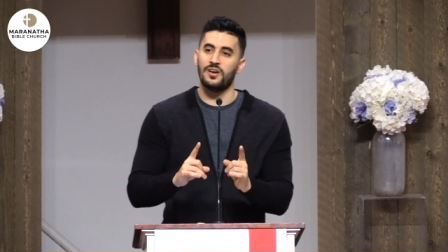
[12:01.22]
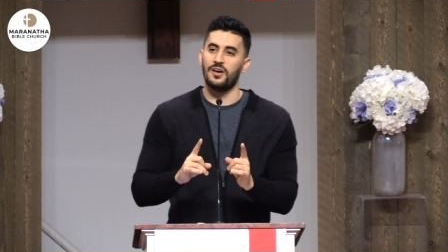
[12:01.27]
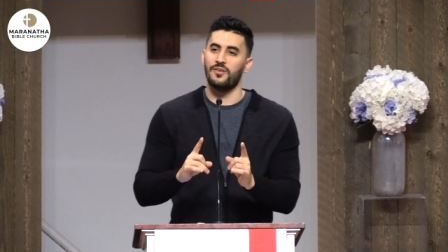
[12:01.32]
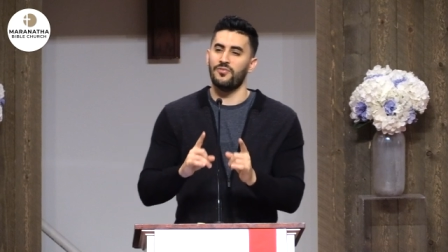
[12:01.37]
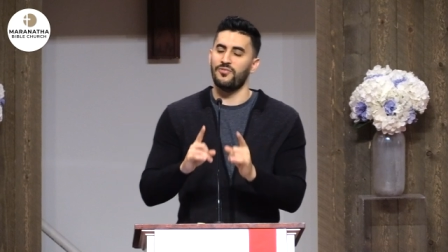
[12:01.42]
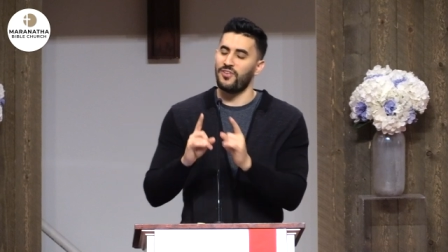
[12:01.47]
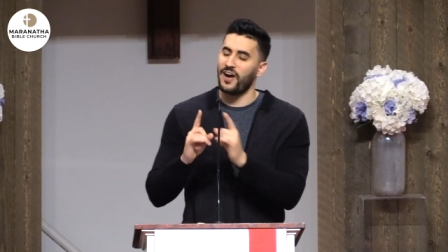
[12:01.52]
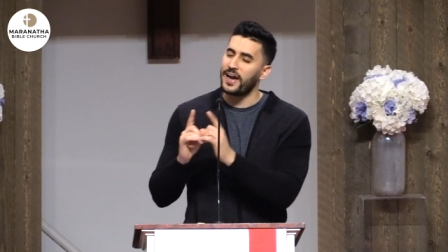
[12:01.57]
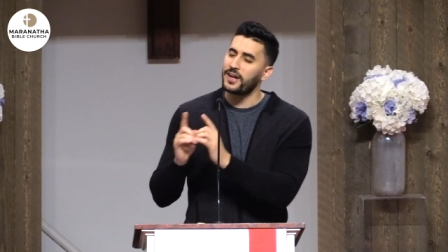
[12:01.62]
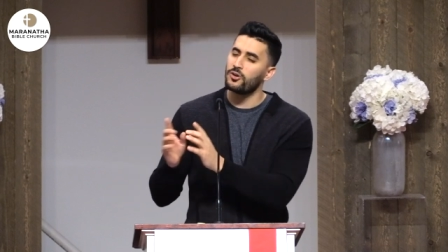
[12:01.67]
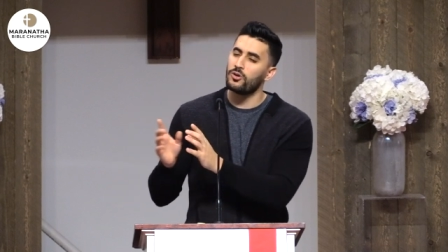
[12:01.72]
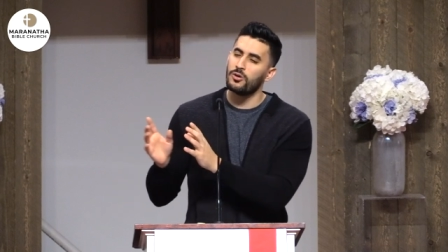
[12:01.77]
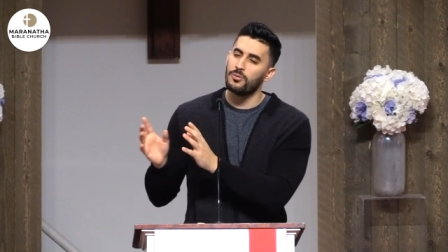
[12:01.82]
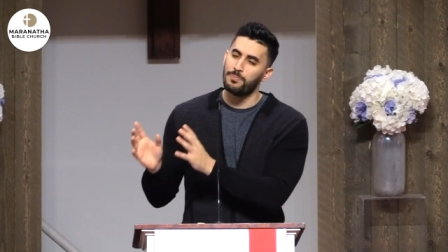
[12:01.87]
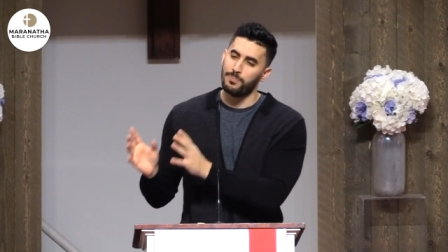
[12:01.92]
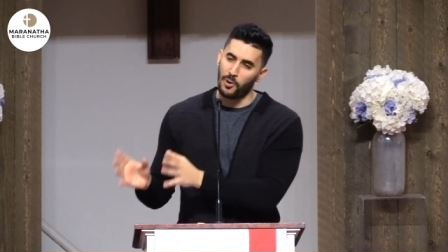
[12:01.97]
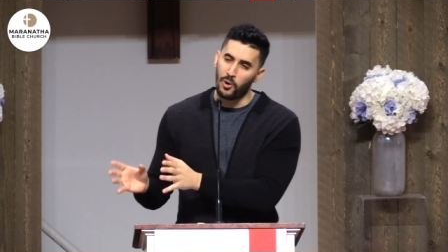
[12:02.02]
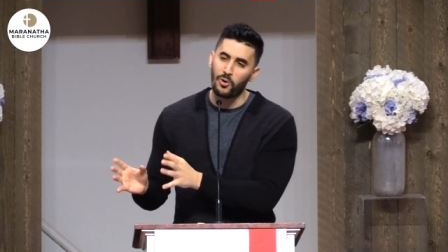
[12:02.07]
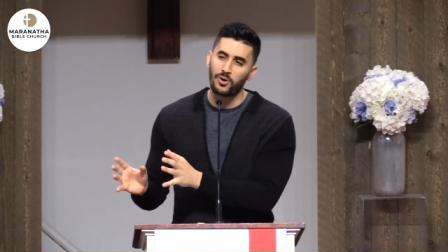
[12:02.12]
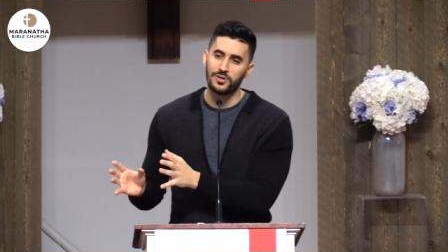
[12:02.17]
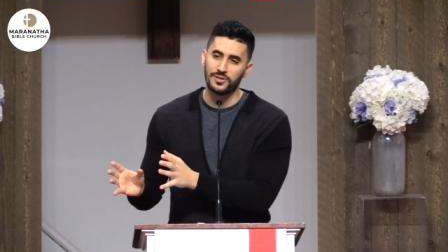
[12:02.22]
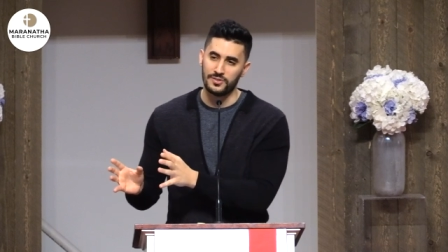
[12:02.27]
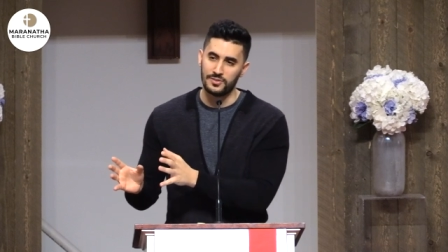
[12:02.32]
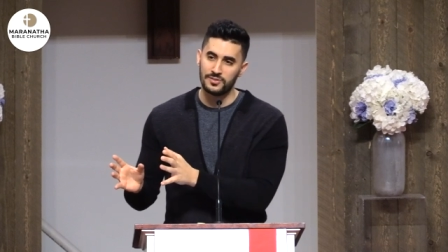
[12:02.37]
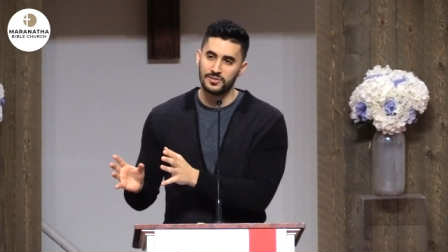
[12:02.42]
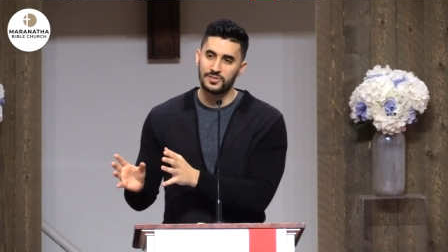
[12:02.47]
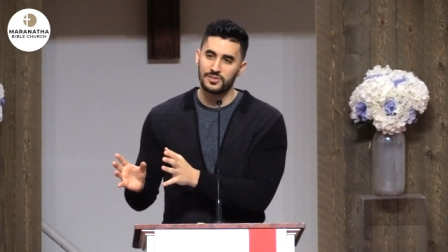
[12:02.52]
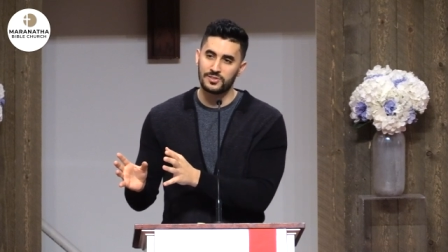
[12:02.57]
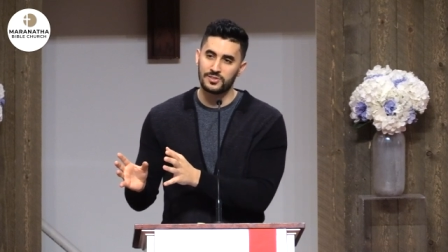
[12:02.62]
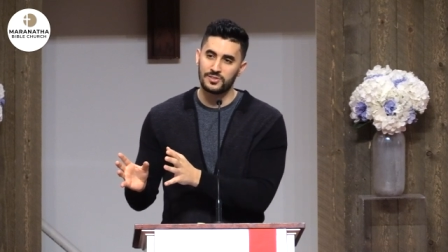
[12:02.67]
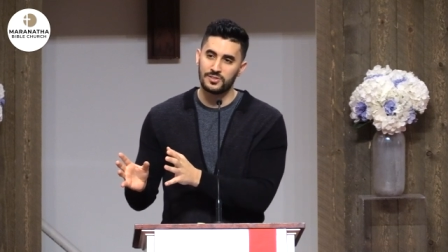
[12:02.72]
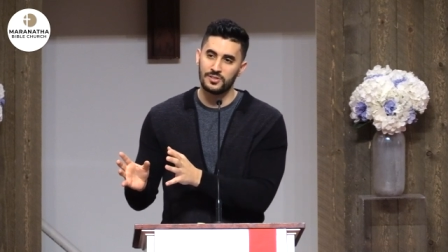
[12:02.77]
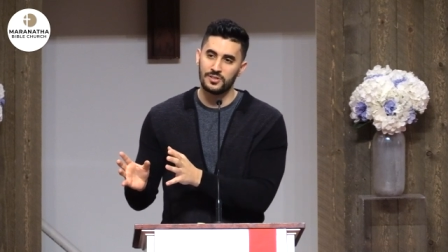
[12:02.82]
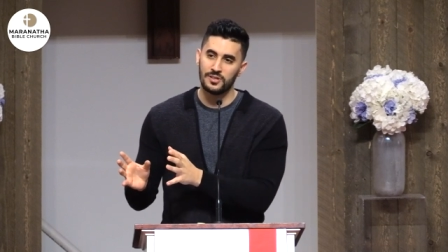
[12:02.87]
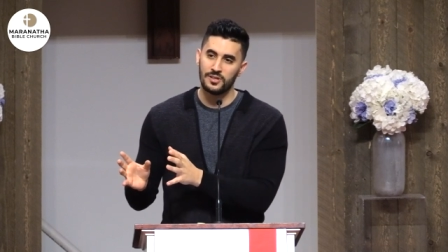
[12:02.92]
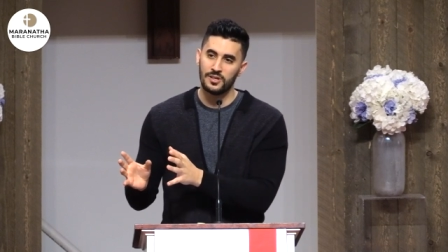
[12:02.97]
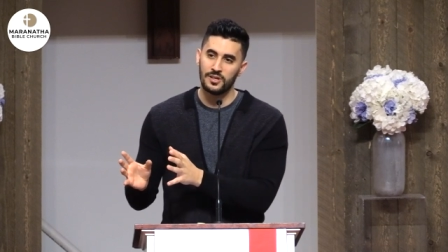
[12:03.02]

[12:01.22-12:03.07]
the vital importance